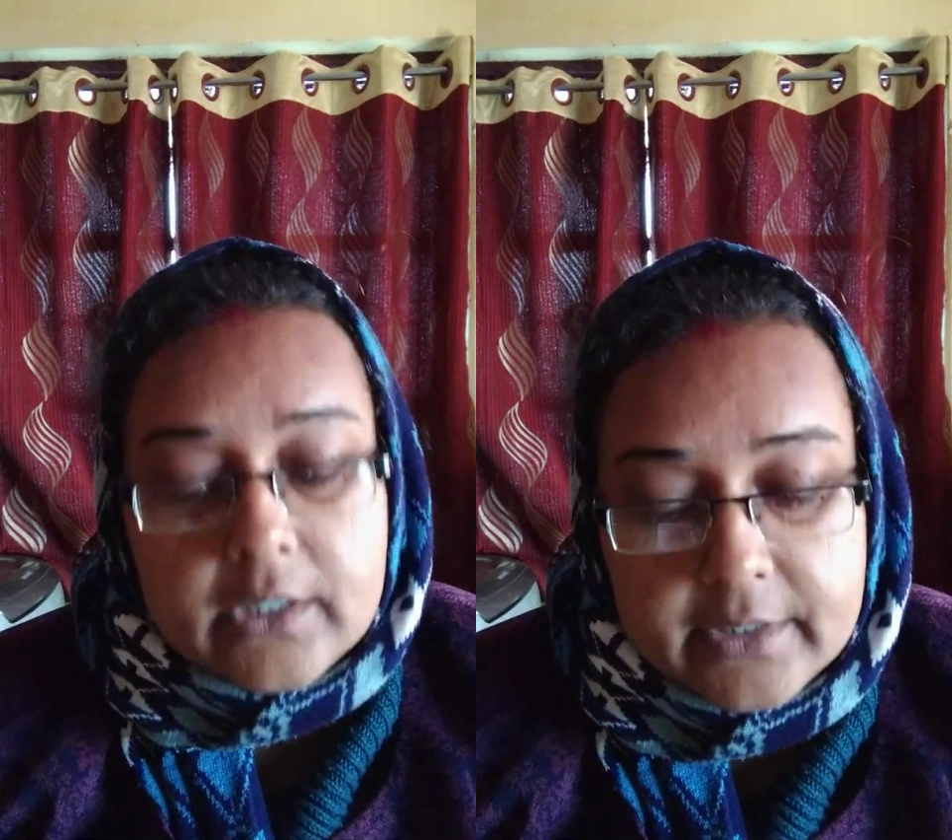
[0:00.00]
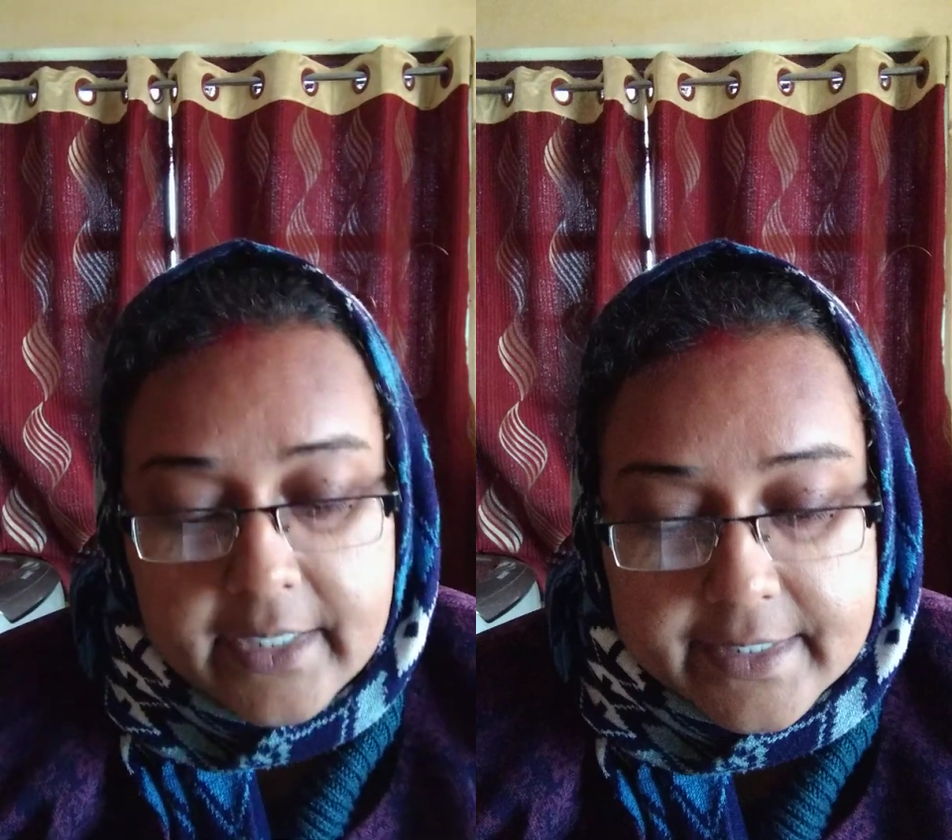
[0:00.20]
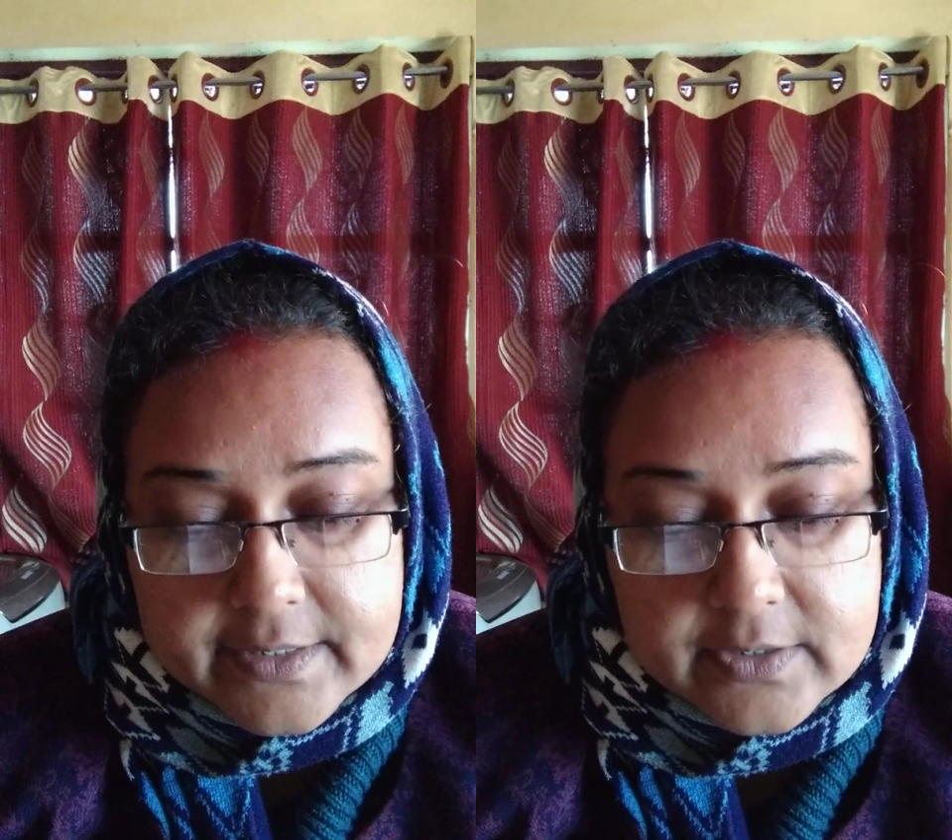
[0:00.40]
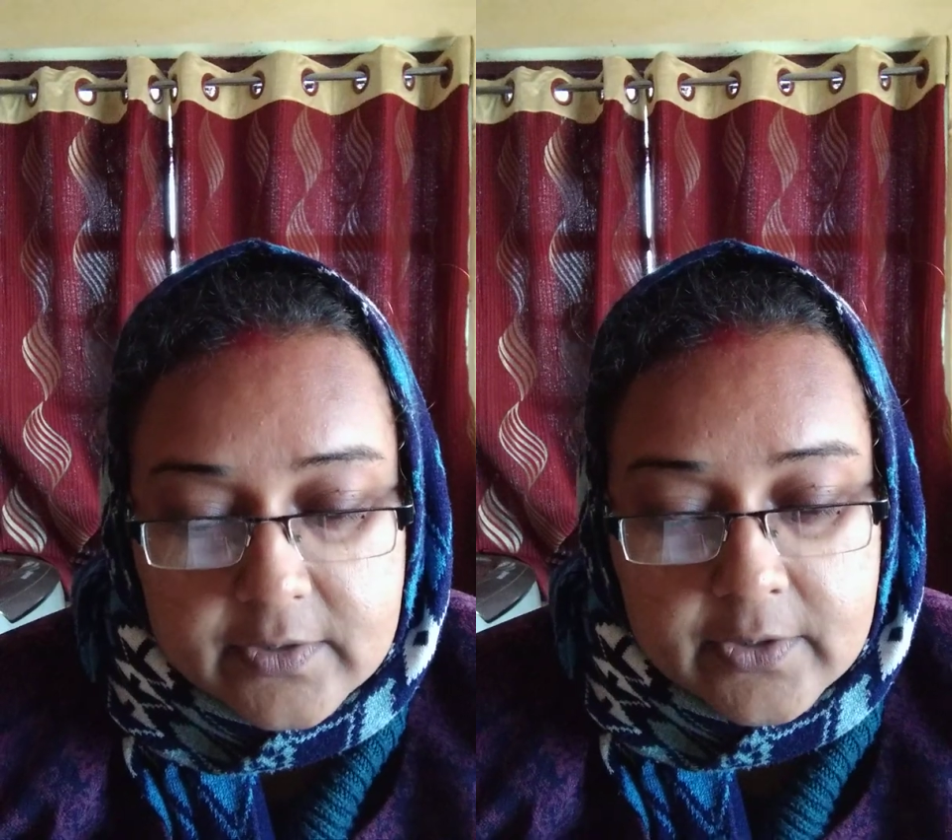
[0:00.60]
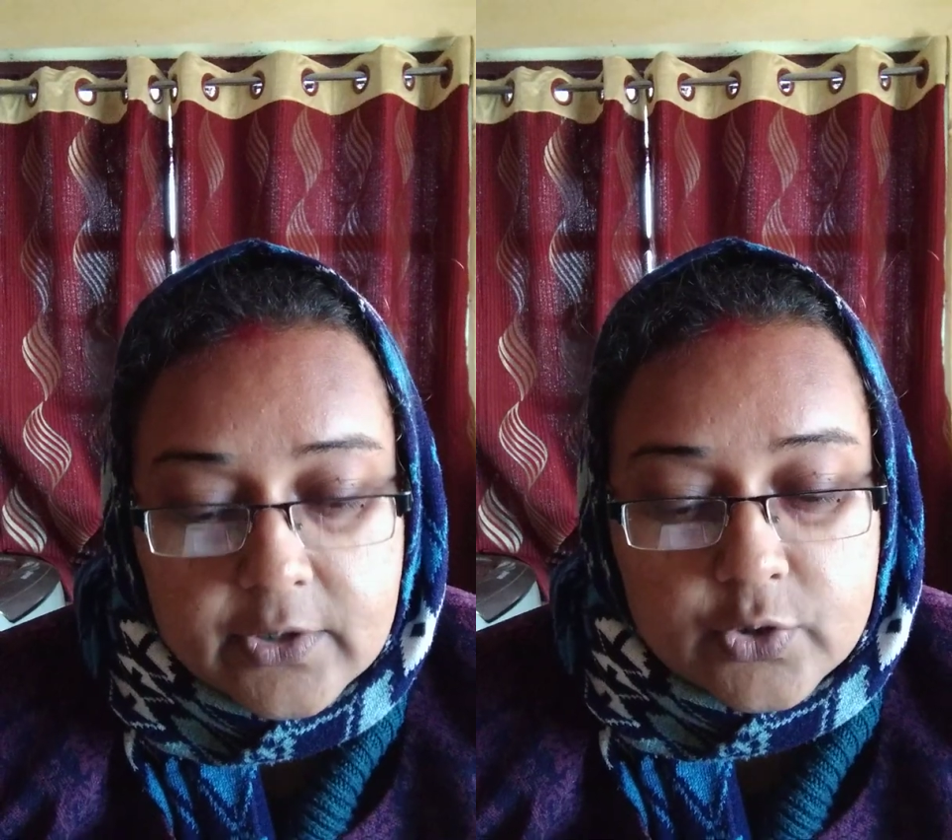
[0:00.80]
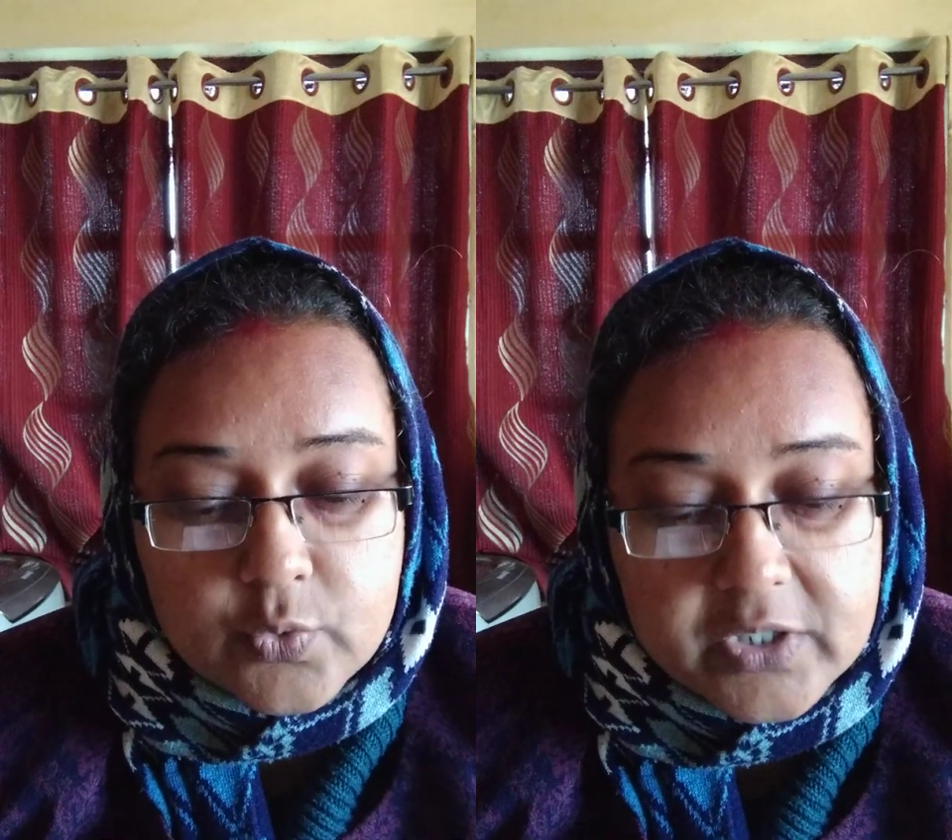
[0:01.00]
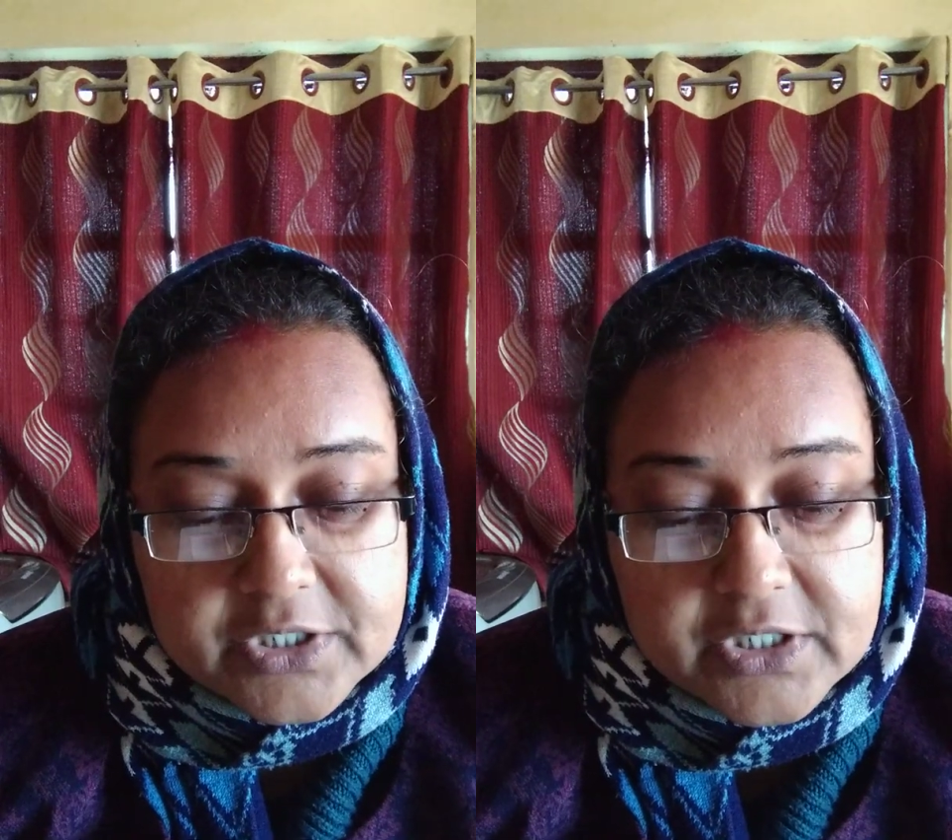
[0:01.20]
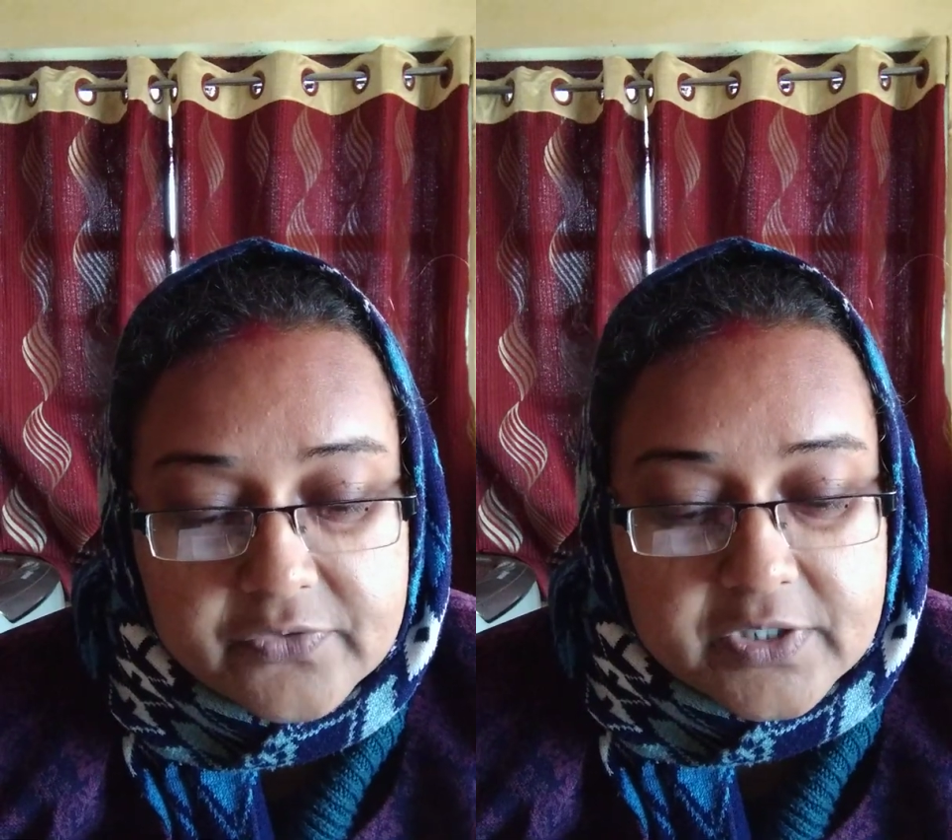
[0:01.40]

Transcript: Next, to achieve